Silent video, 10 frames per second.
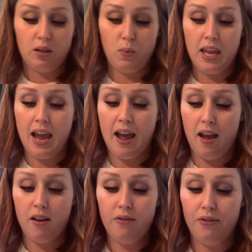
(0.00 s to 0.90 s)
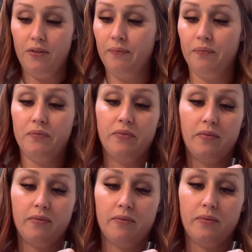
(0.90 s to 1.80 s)
we have,
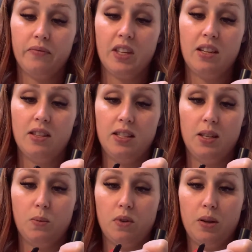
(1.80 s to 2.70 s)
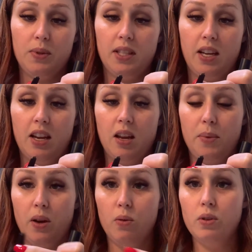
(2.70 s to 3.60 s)
this is what I was saying
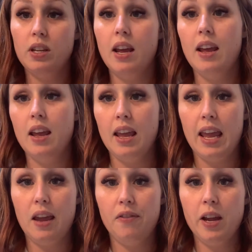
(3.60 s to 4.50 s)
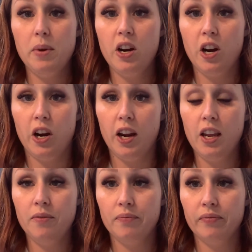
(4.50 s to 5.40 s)
about if I'm in a hurry,
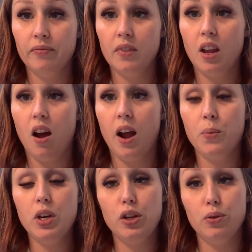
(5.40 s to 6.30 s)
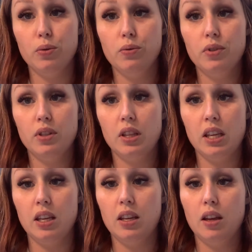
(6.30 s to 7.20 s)
I would use
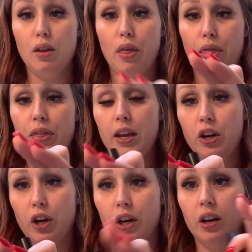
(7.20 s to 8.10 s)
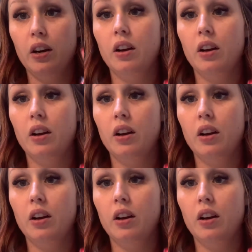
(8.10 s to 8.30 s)
the thicker